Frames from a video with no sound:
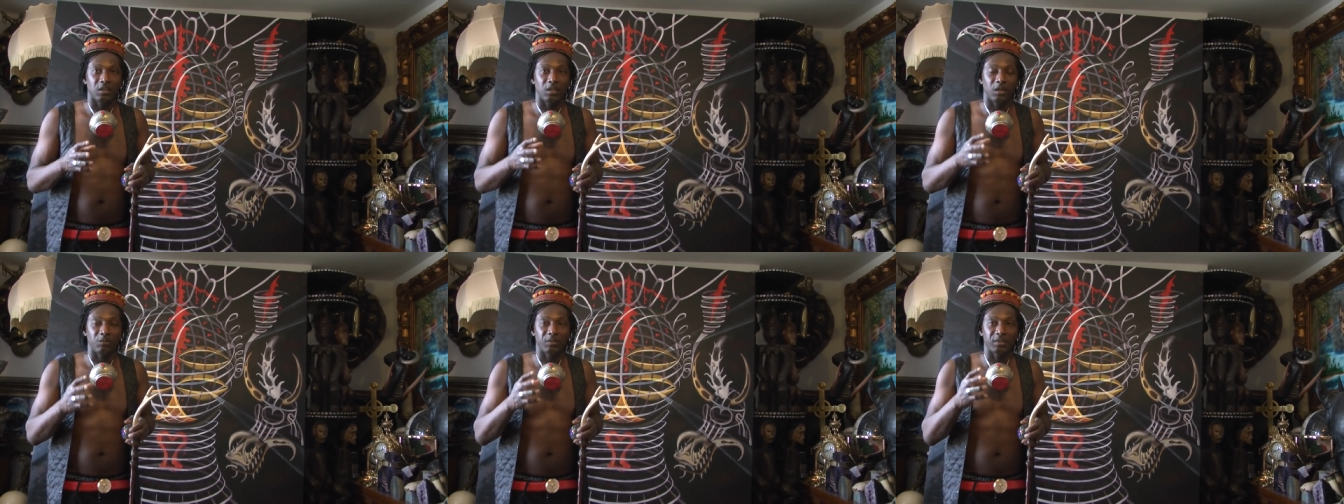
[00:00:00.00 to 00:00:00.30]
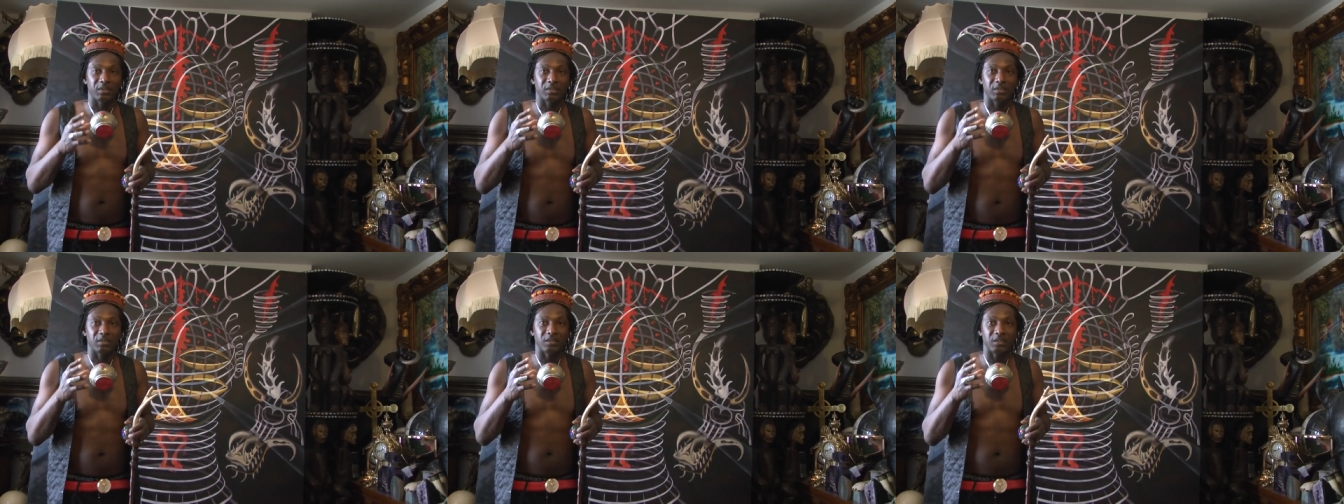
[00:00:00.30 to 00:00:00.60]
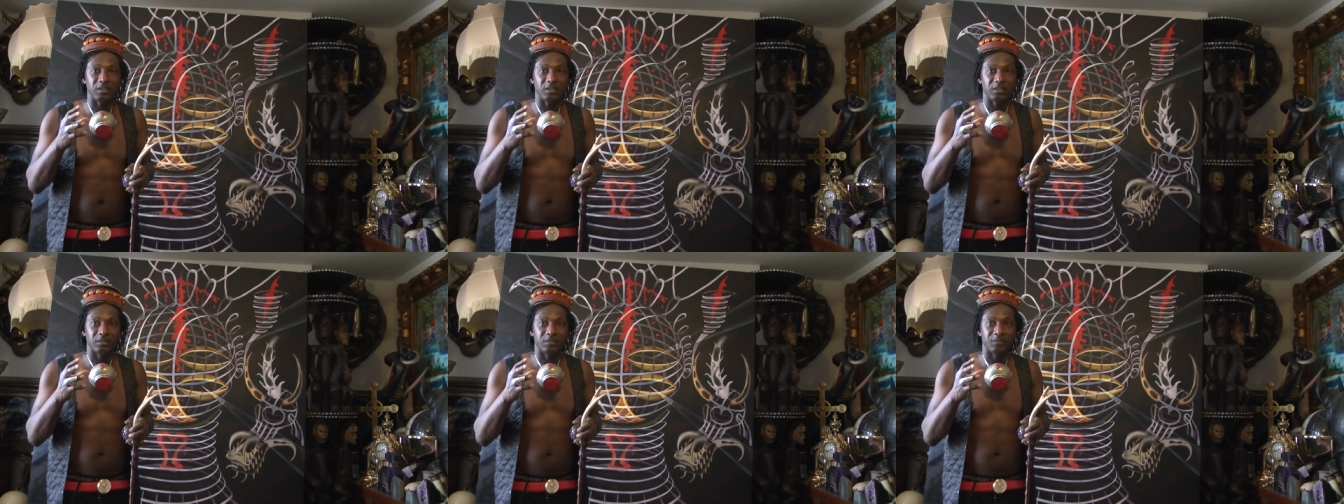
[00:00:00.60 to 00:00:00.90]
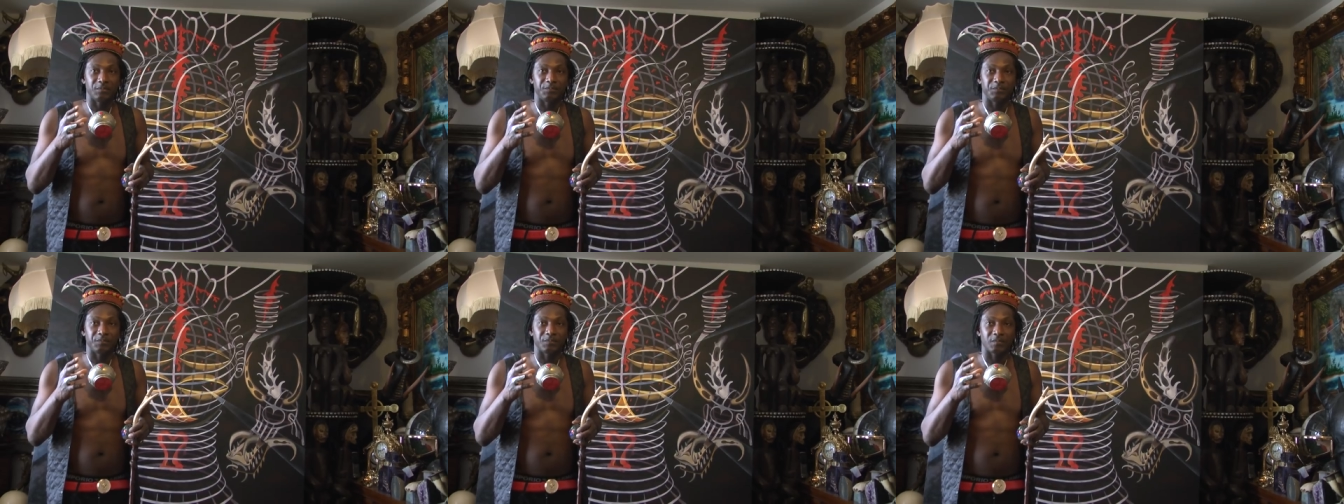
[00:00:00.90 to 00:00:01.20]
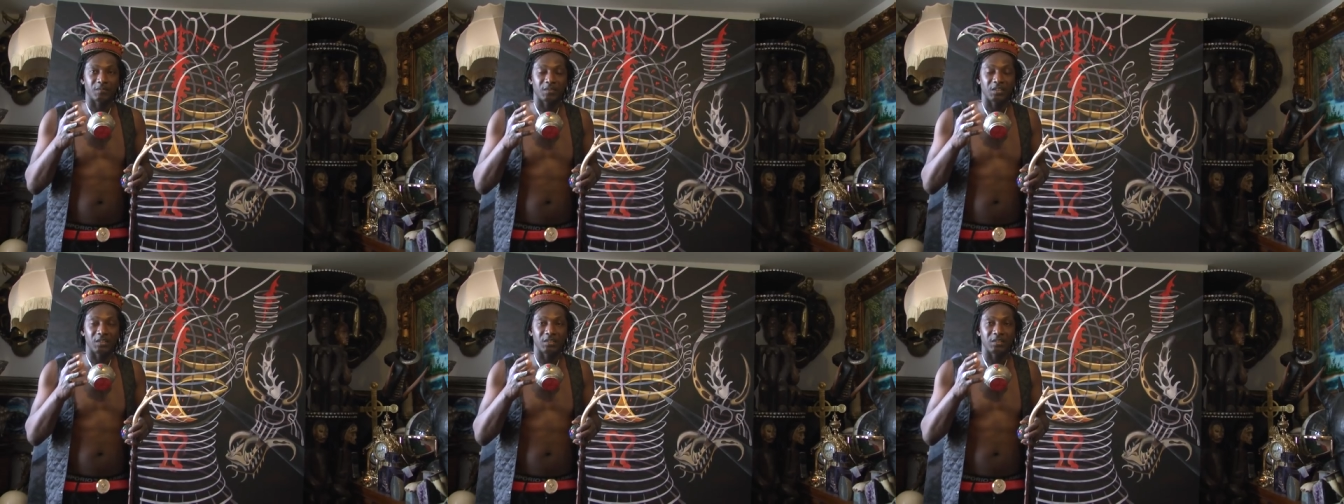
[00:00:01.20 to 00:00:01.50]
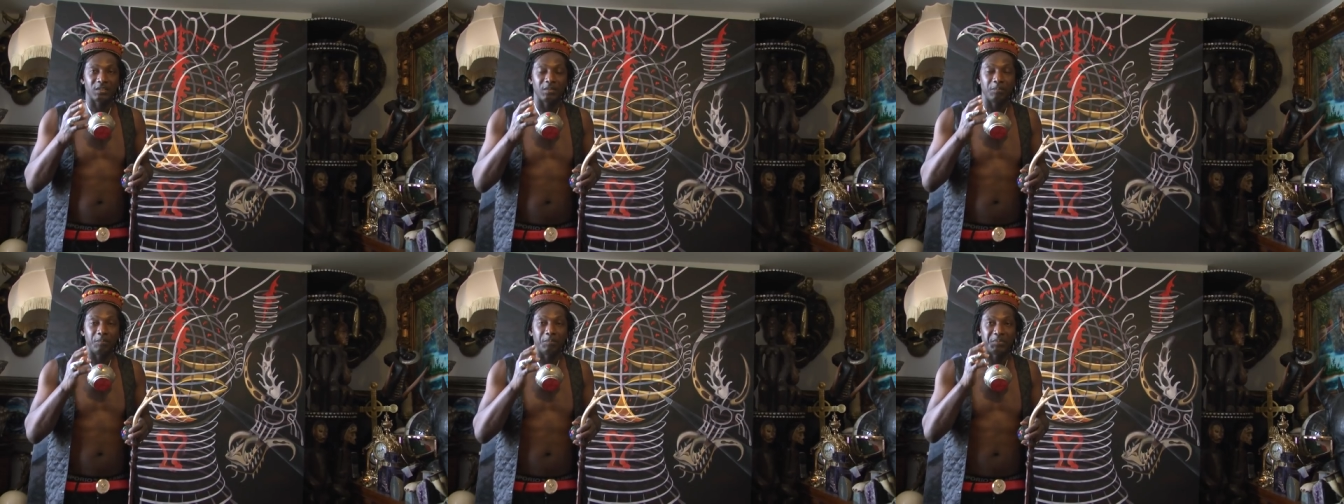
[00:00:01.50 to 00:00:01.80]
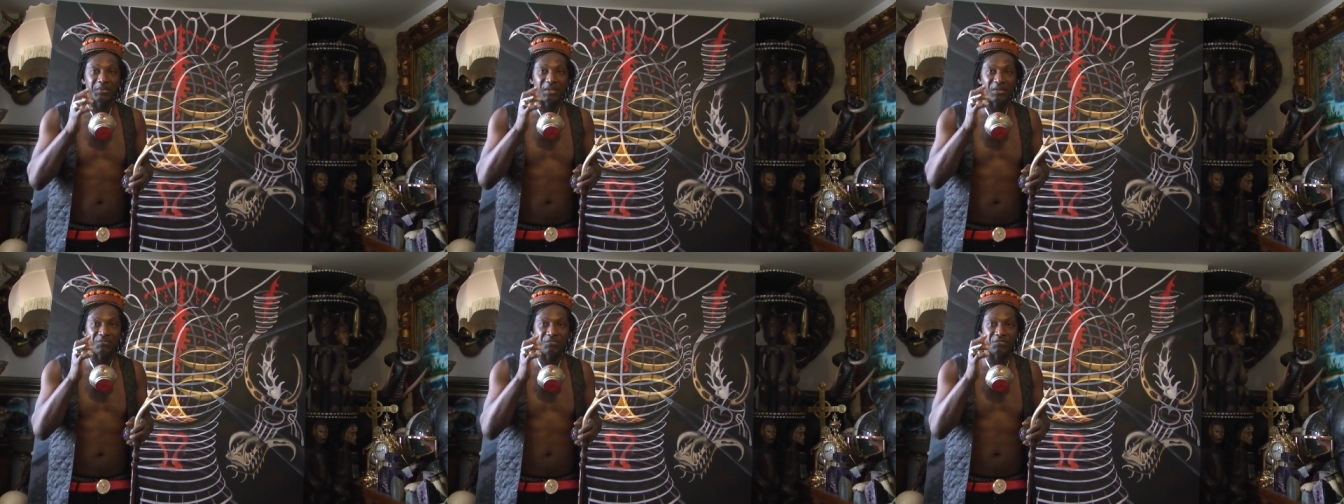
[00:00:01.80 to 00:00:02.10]
Our seed is the
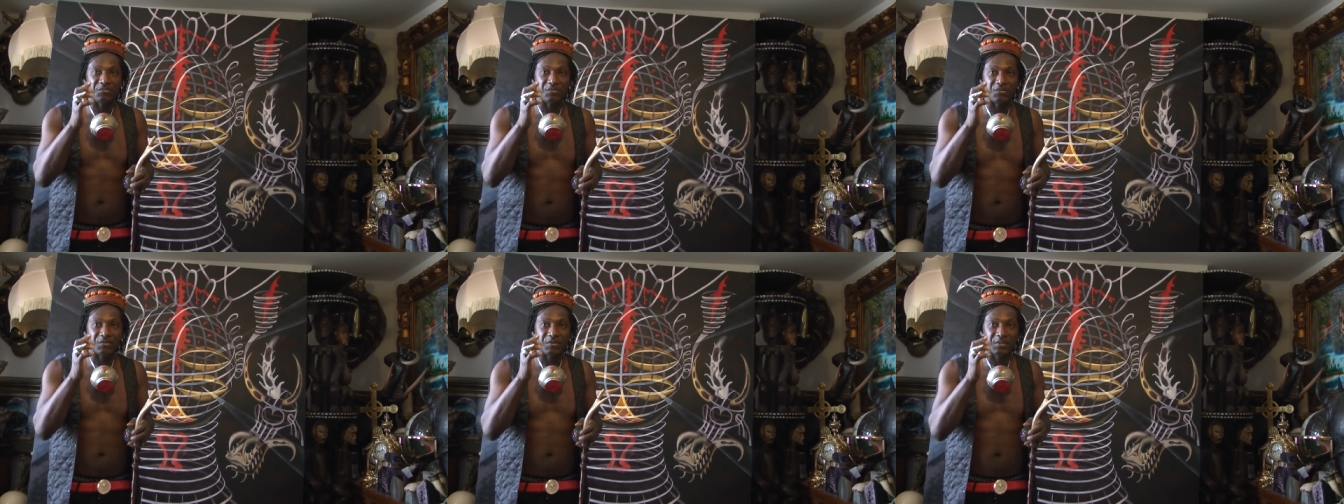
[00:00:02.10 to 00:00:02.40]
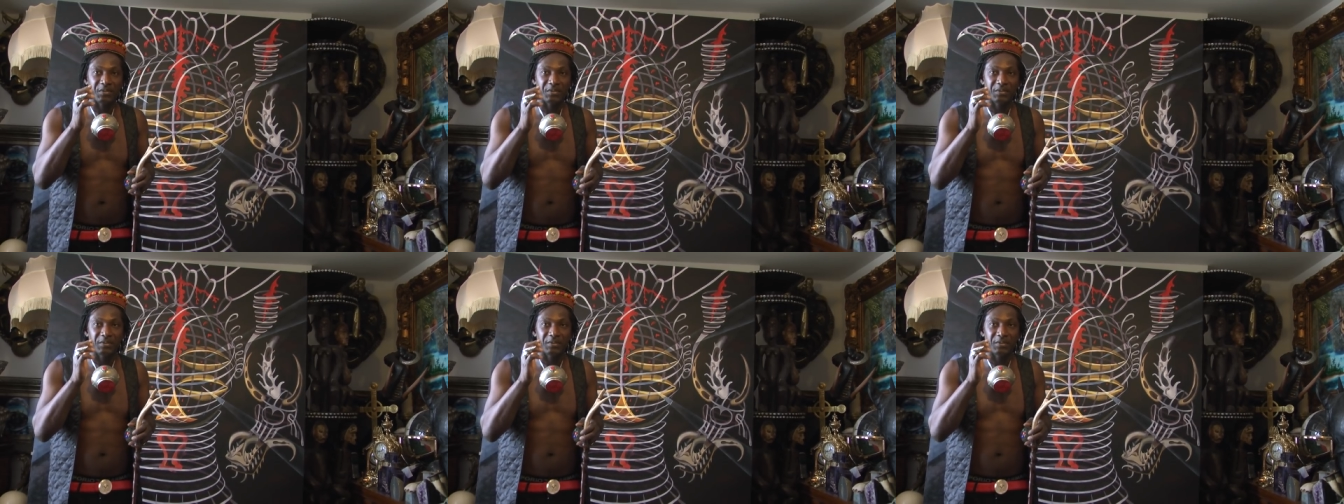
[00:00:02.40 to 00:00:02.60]
breath,